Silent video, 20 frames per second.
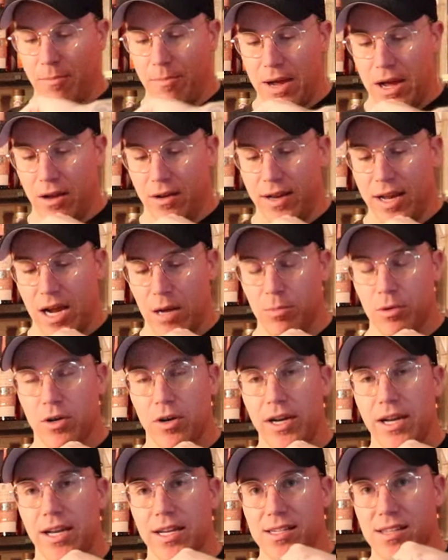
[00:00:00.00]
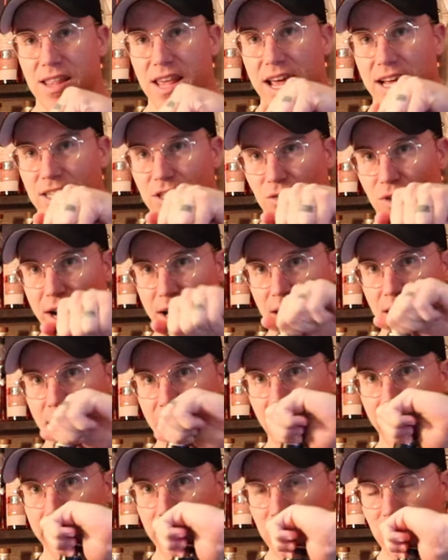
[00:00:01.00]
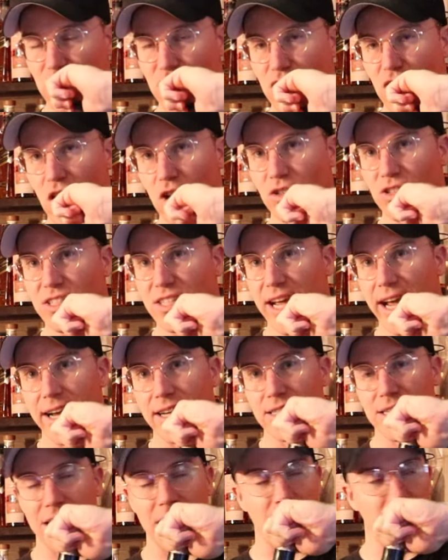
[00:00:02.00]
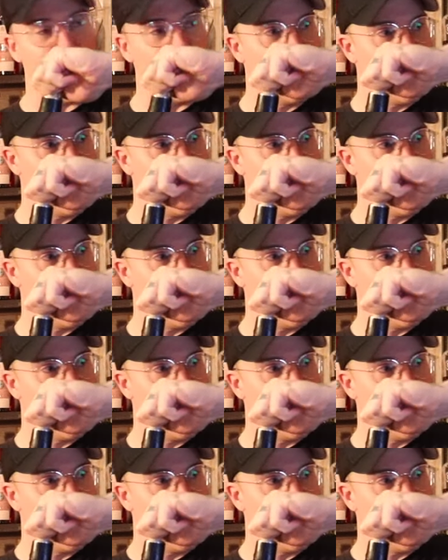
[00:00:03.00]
about Knob Creek is this right here. It's so sexy.